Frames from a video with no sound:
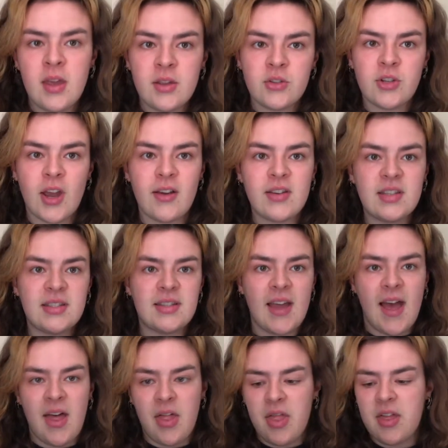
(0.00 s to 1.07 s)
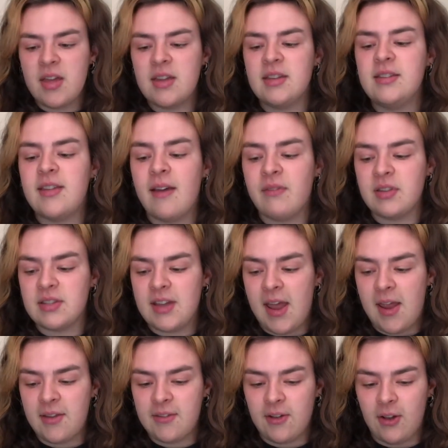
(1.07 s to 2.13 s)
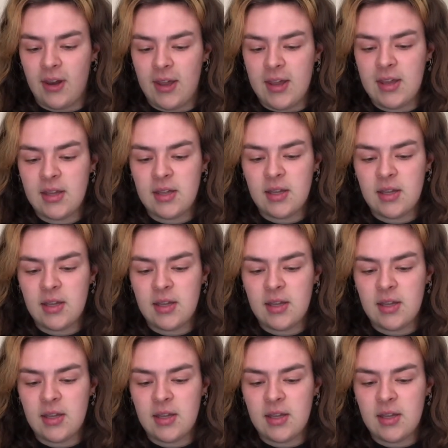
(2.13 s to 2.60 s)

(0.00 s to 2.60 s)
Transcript: Jerry's death devastates Holly.